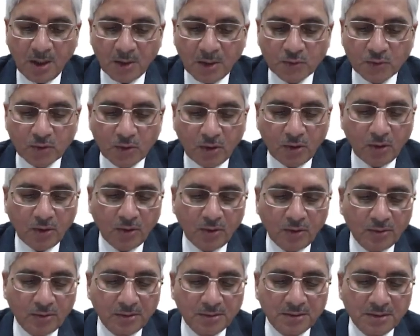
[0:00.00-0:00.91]

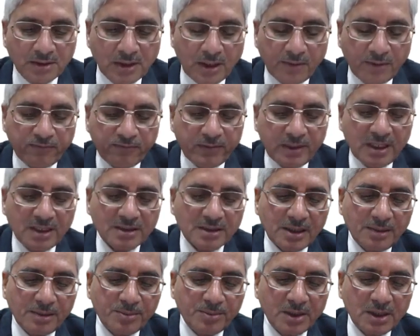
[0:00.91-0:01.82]
so if we
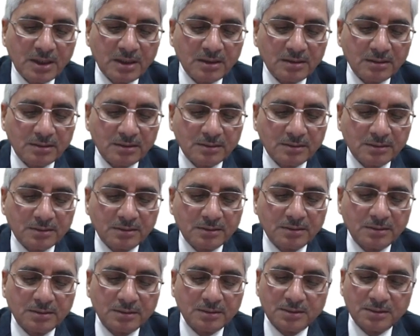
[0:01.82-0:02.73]
assemble
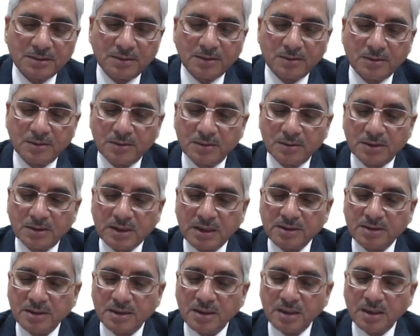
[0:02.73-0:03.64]

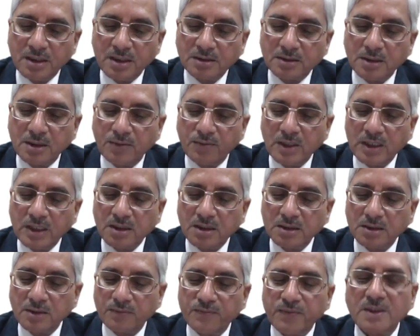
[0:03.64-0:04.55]
considering
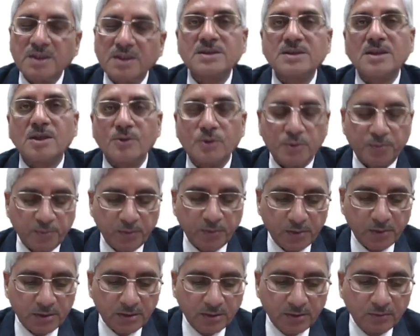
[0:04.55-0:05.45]
only the first
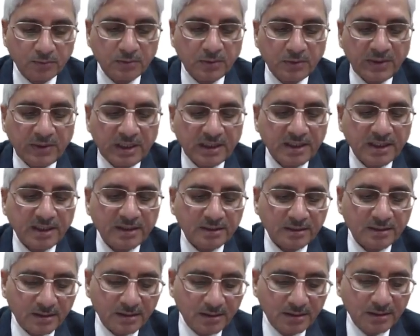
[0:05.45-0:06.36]
output, we will
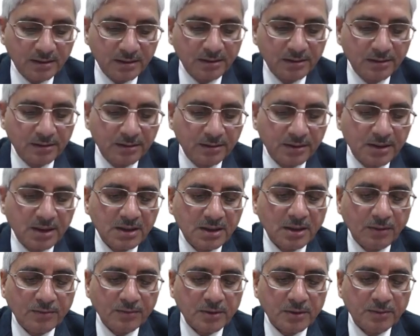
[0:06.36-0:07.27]
get this
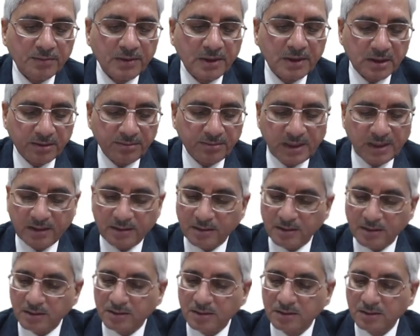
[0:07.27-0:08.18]
observability
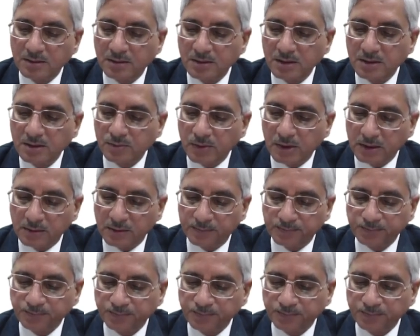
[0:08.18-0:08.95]
matrix, this one,